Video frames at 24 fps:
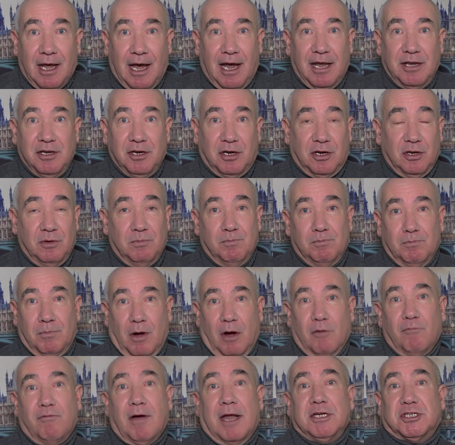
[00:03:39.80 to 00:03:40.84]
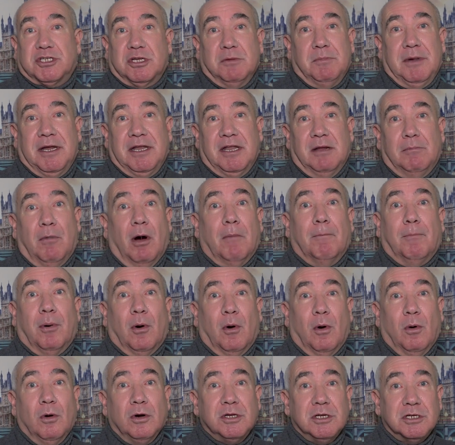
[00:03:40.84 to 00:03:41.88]
and you can arrange to meet them on
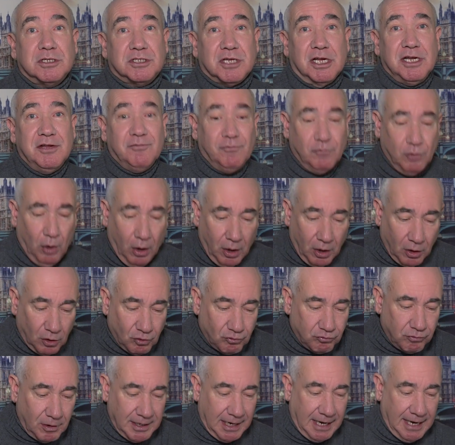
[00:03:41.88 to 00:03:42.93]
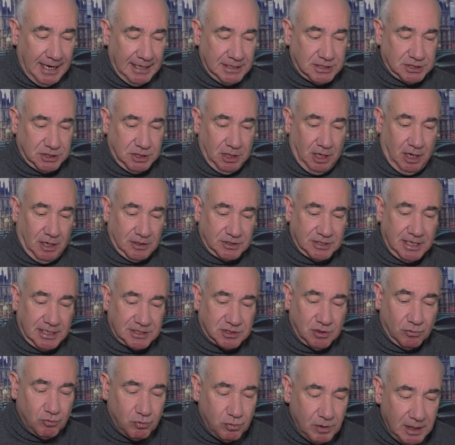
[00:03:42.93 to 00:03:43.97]
board. So you've got a great head start. So
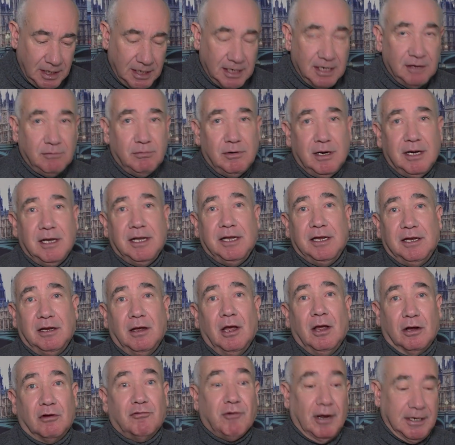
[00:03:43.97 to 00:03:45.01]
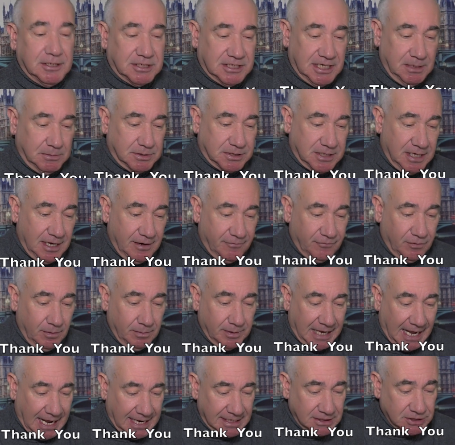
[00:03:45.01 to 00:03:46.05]
that's a really, really great tips there from
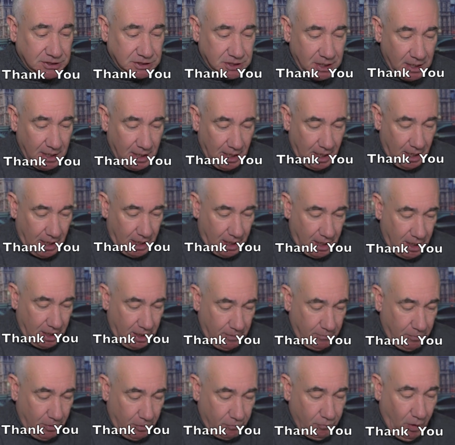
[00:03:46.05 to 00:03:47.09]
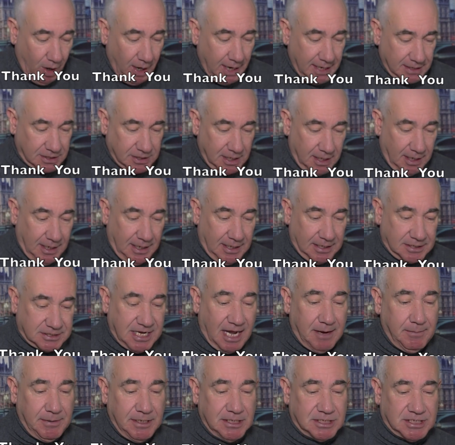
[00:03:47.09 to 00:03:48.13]
Kaz. Right,
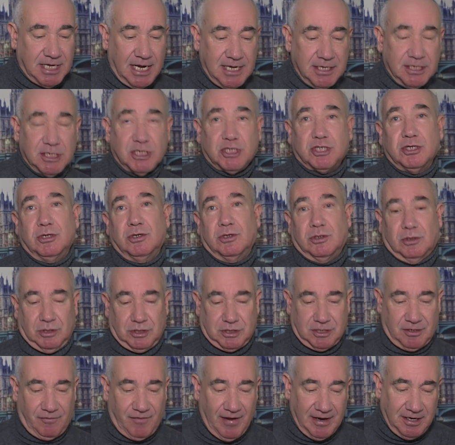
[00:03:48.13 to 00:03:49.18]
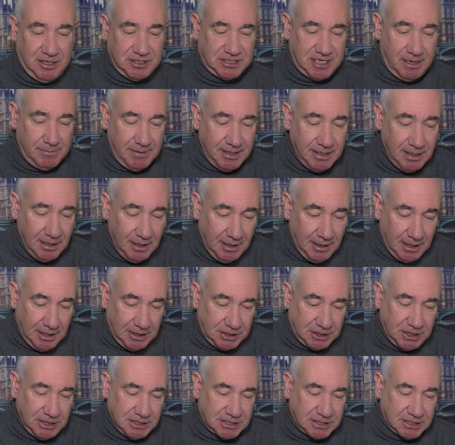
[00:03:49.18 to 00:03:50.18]
Tammy Sandy Shores. Thank you, Tammy. She